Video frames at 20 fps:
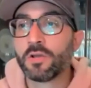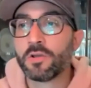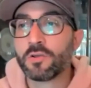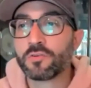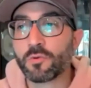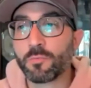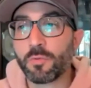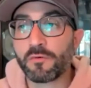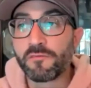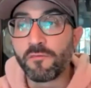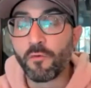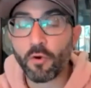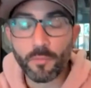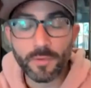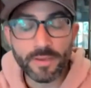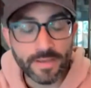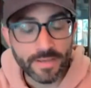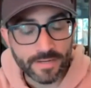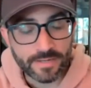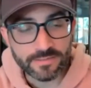So before
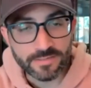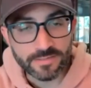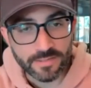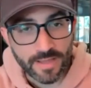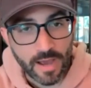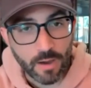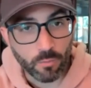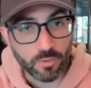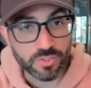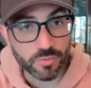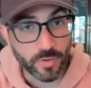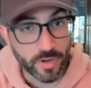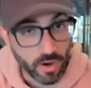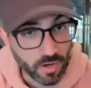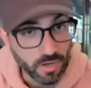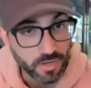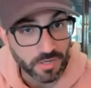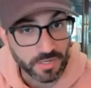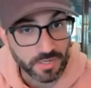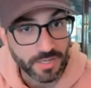we get into that, which we are
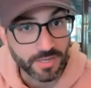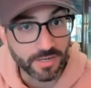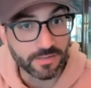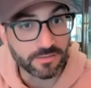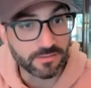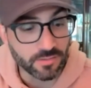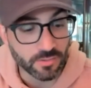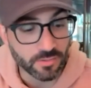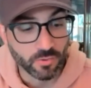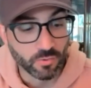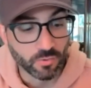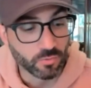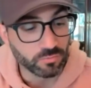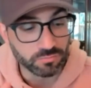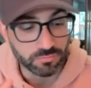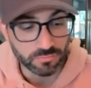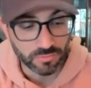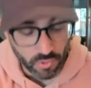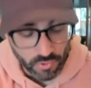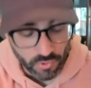going to get into
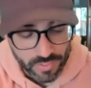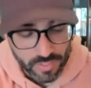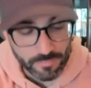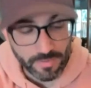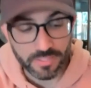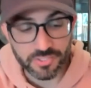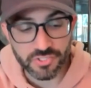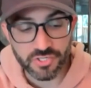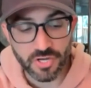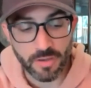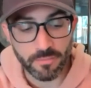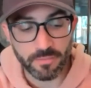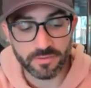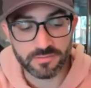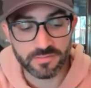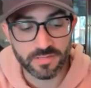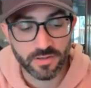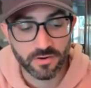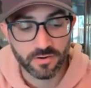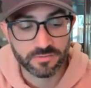learning about shopping
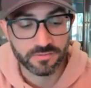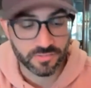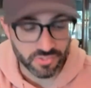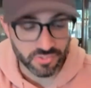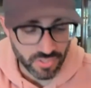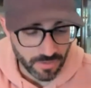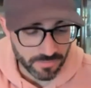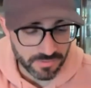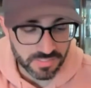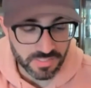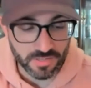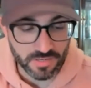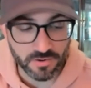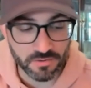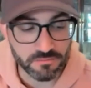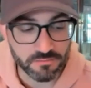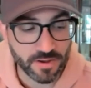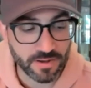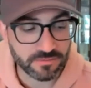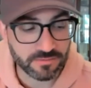centers and shopping center
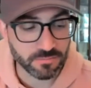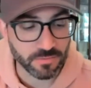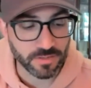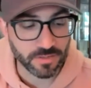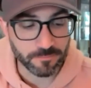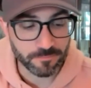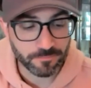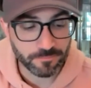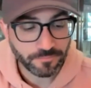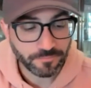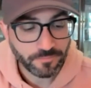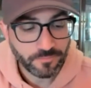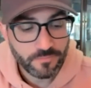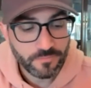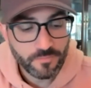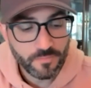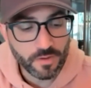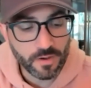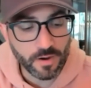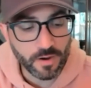investment,
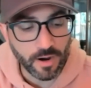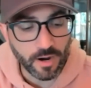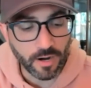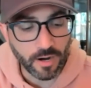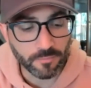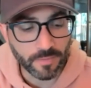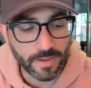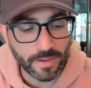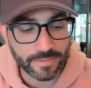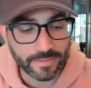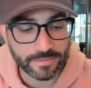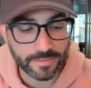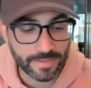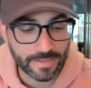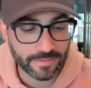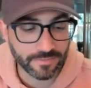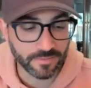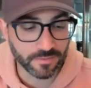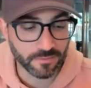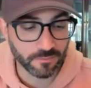
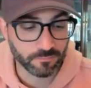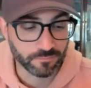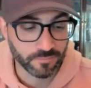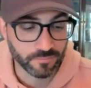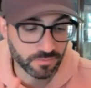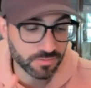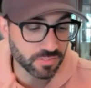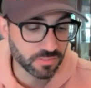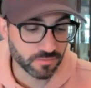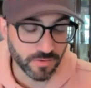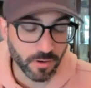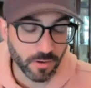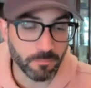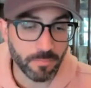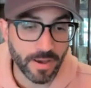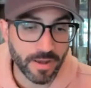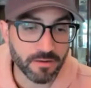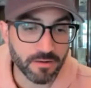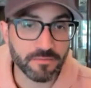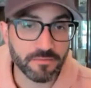and the severe
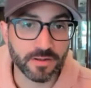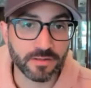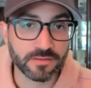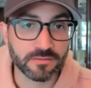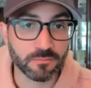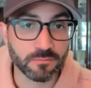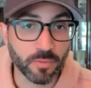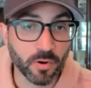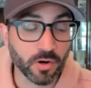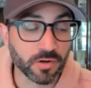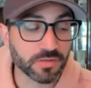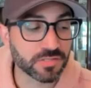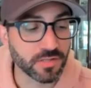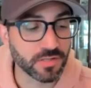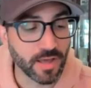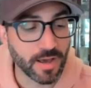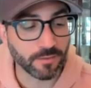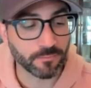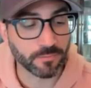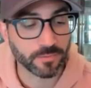benefits and perks to
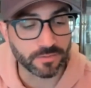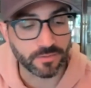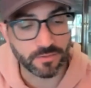that, but